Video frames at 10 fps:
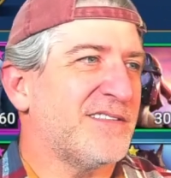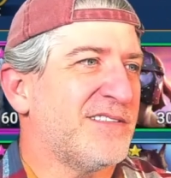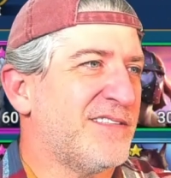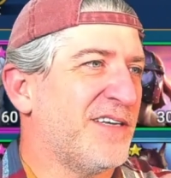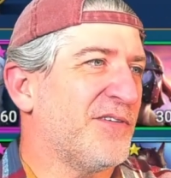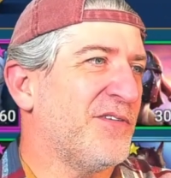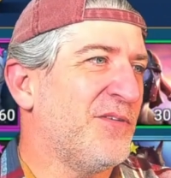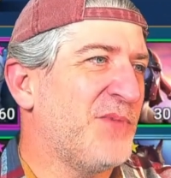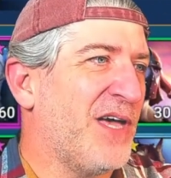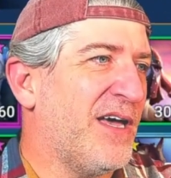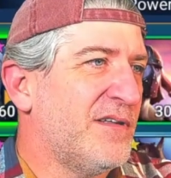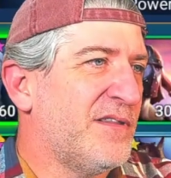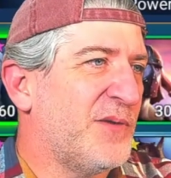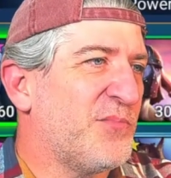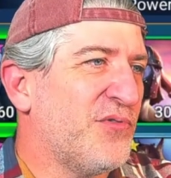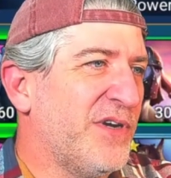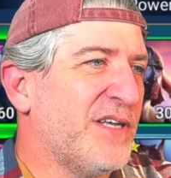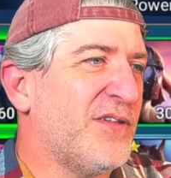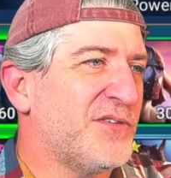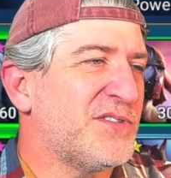secret room yet. They're pretty
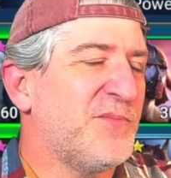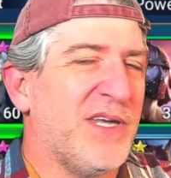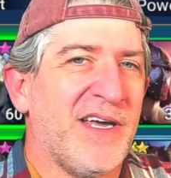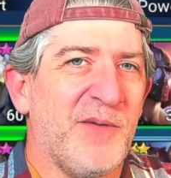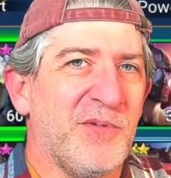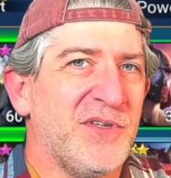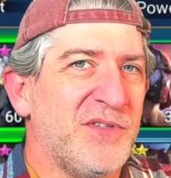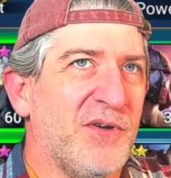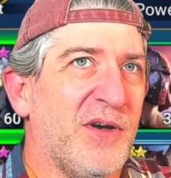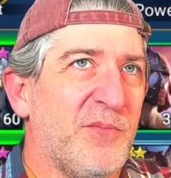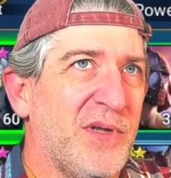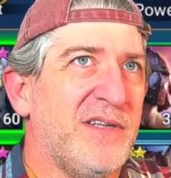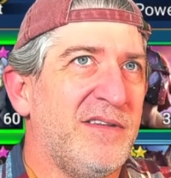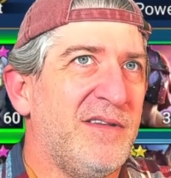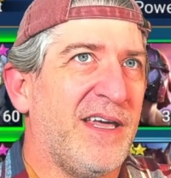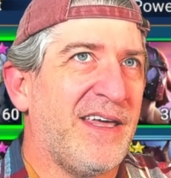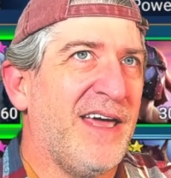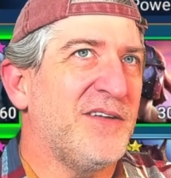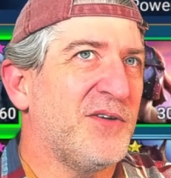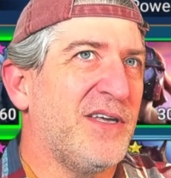close to being able to do it, but they
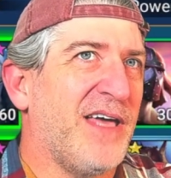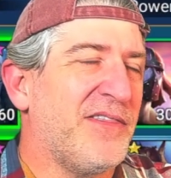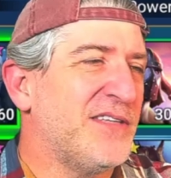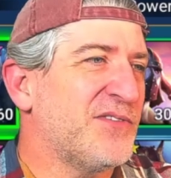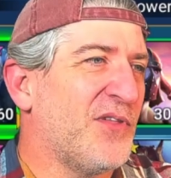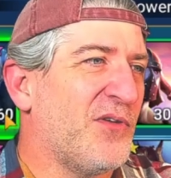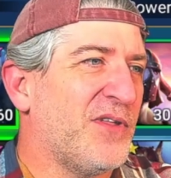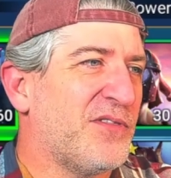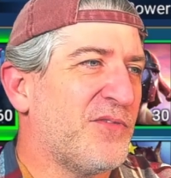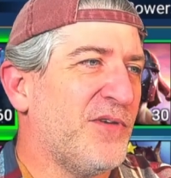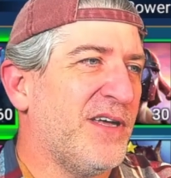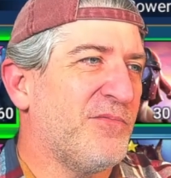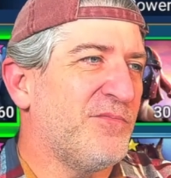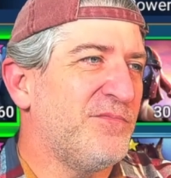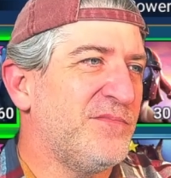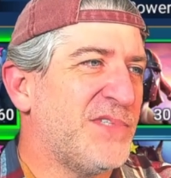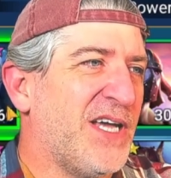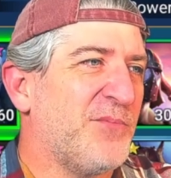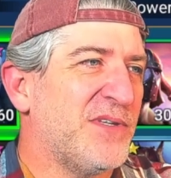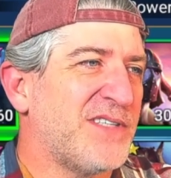can't do it yet. These are the only 3
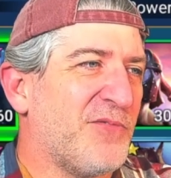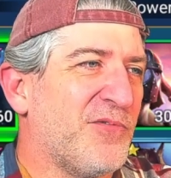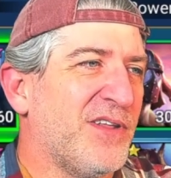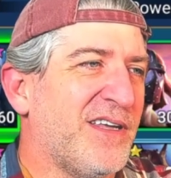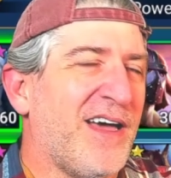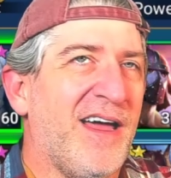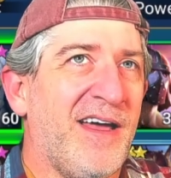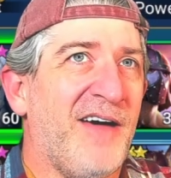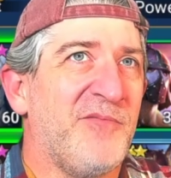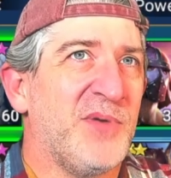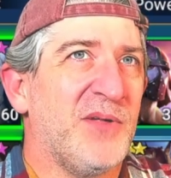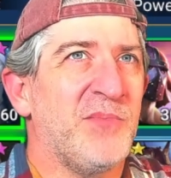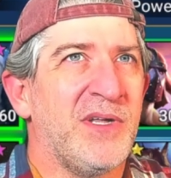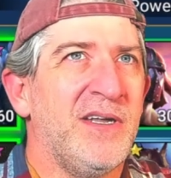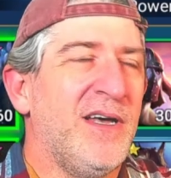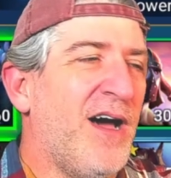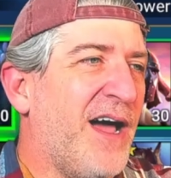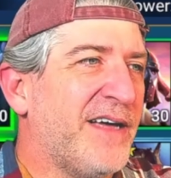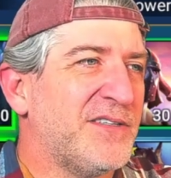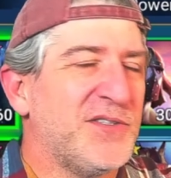champions I really kind of have built, but
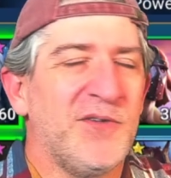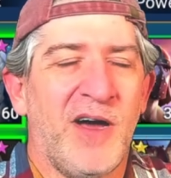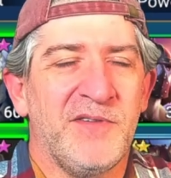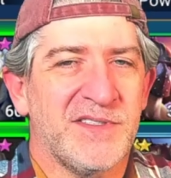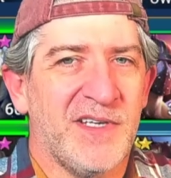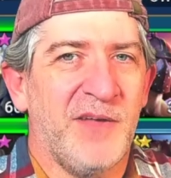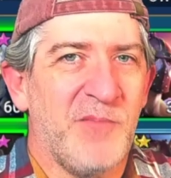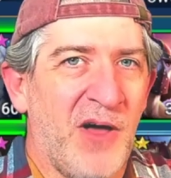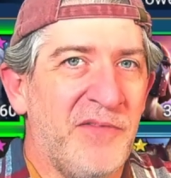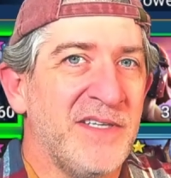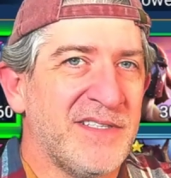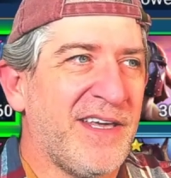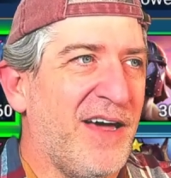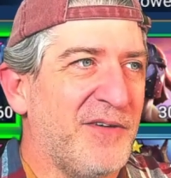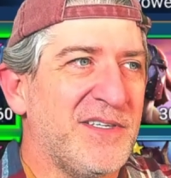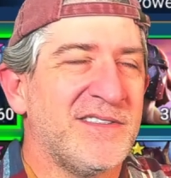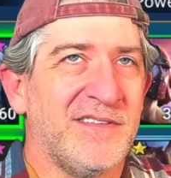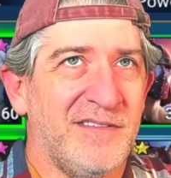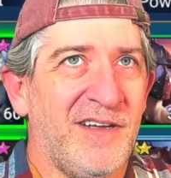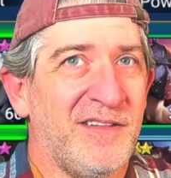Haikatoon obviously on this account
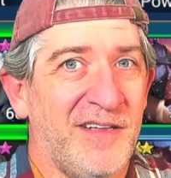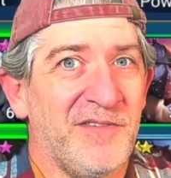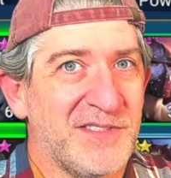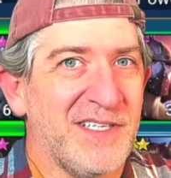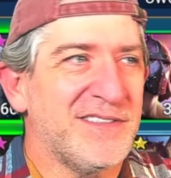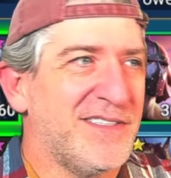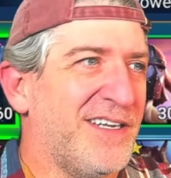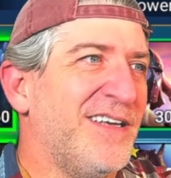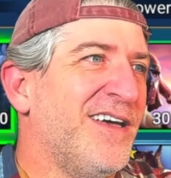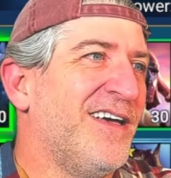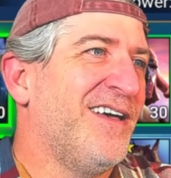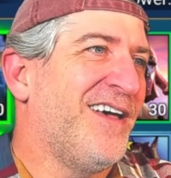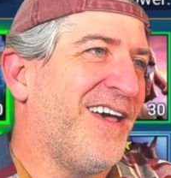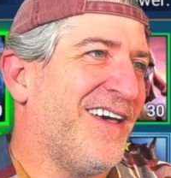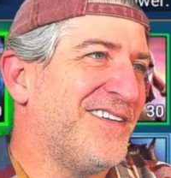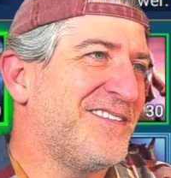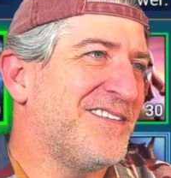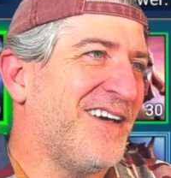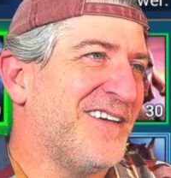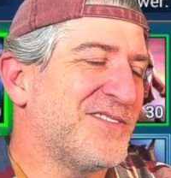isn't a level 60, and
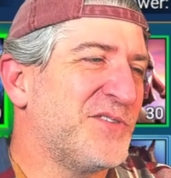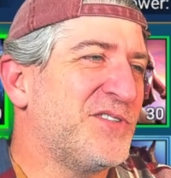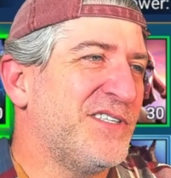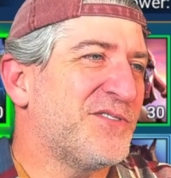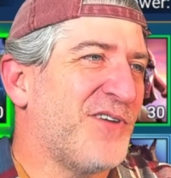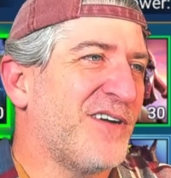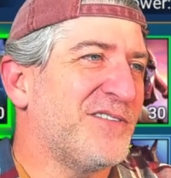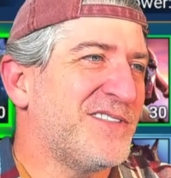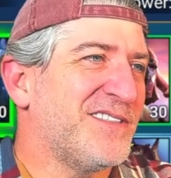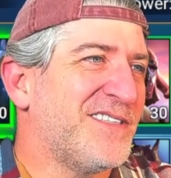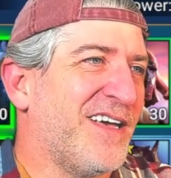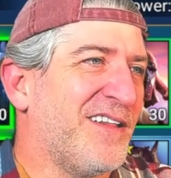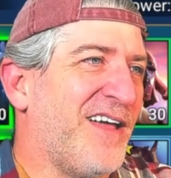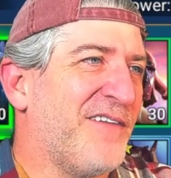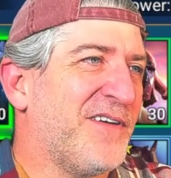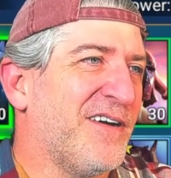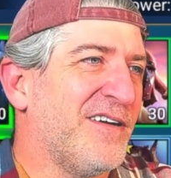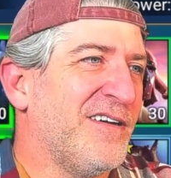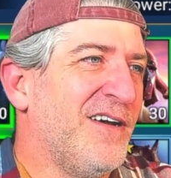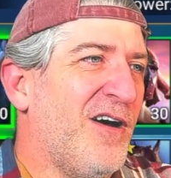so she struggles to stay alive
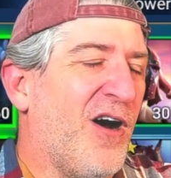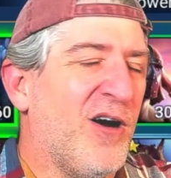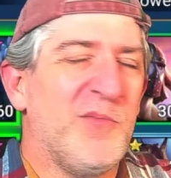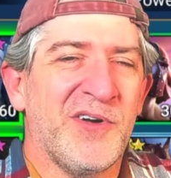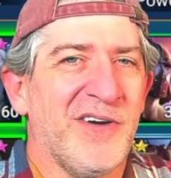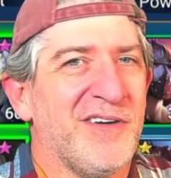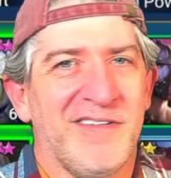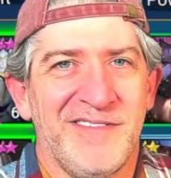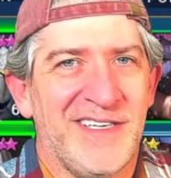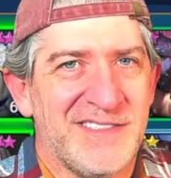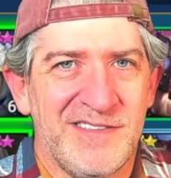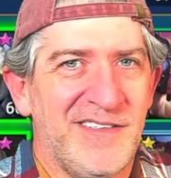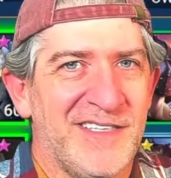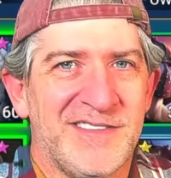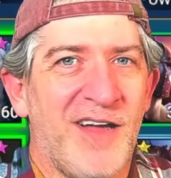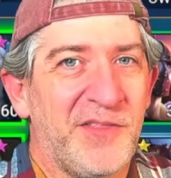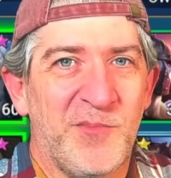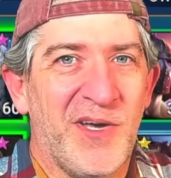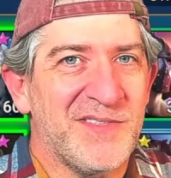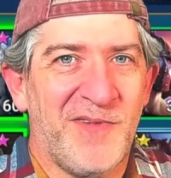here. Armiger, it's not the
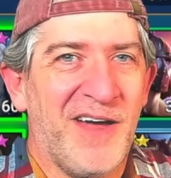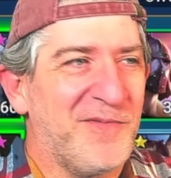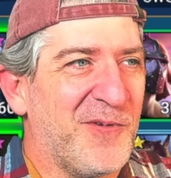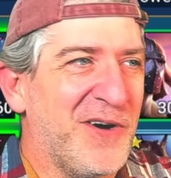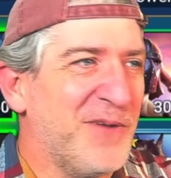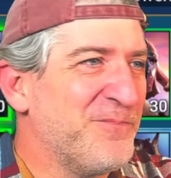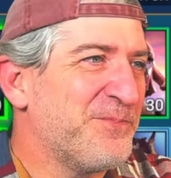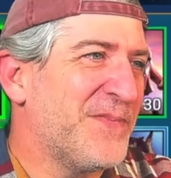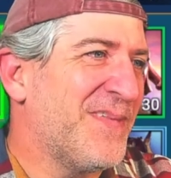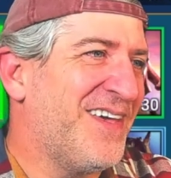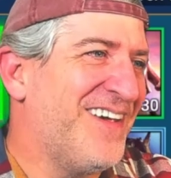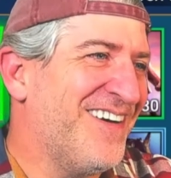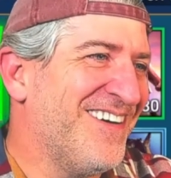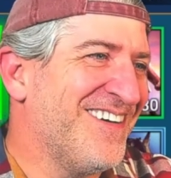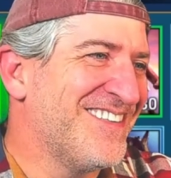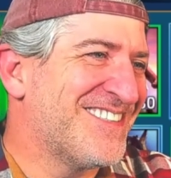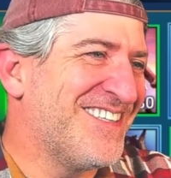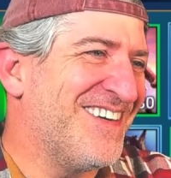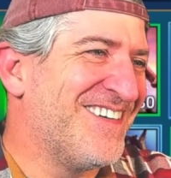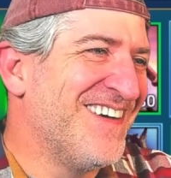best fight for him here,
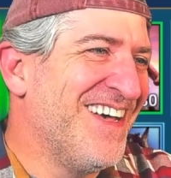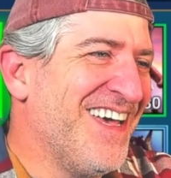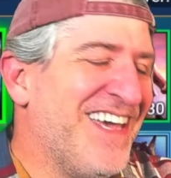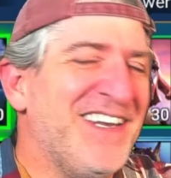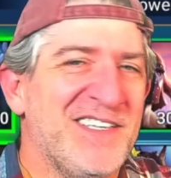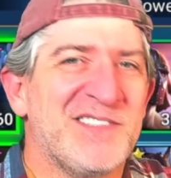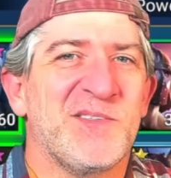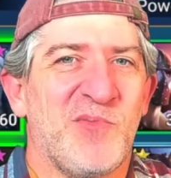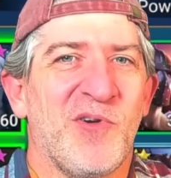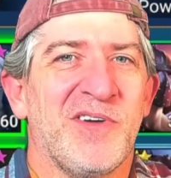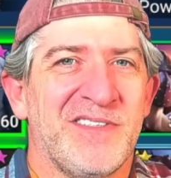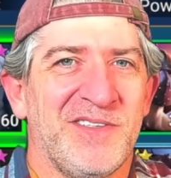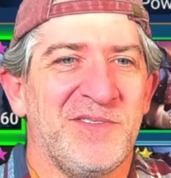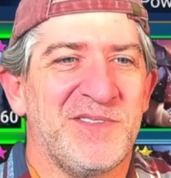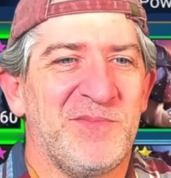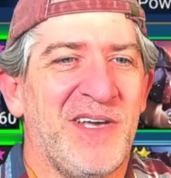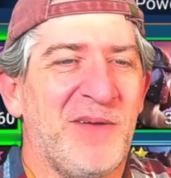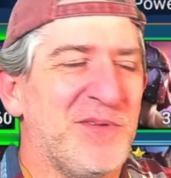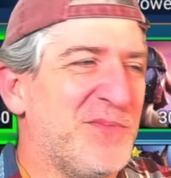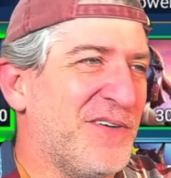so he needs support to be
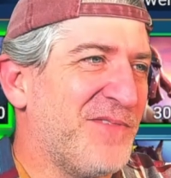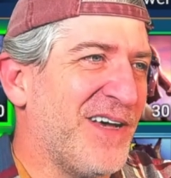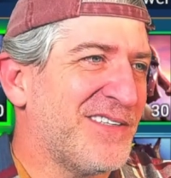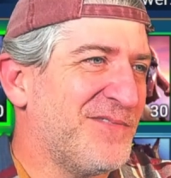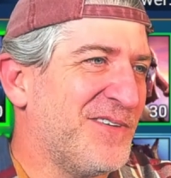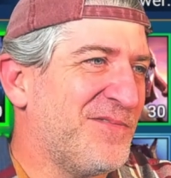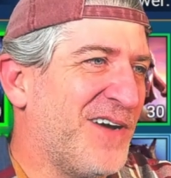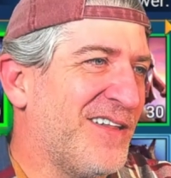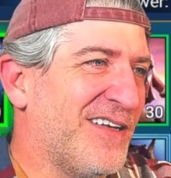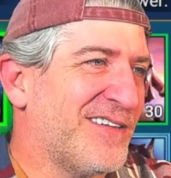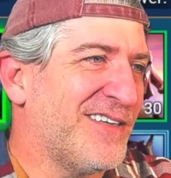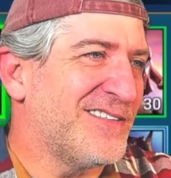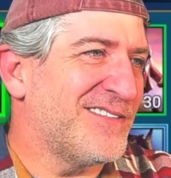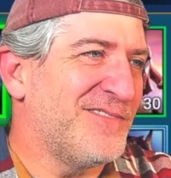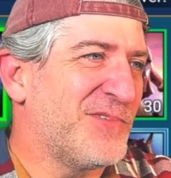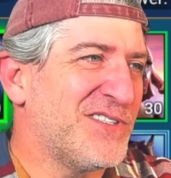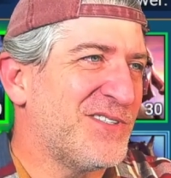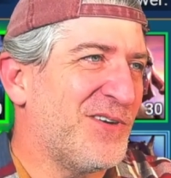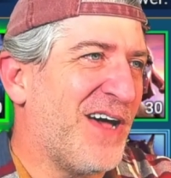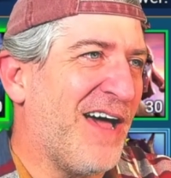able to be effective in a fight like this, and we
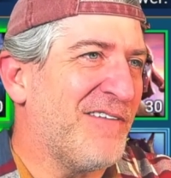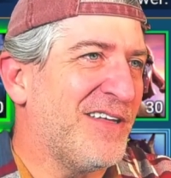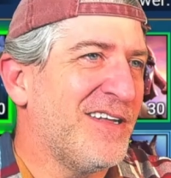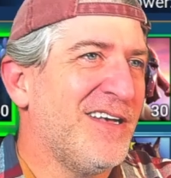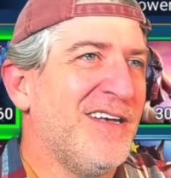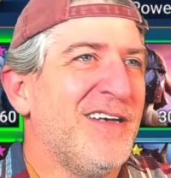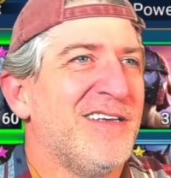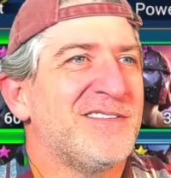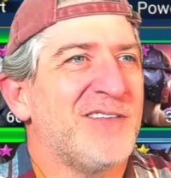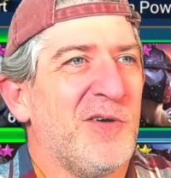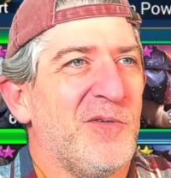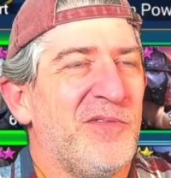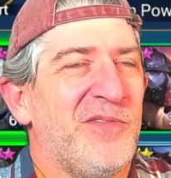just don't have it. So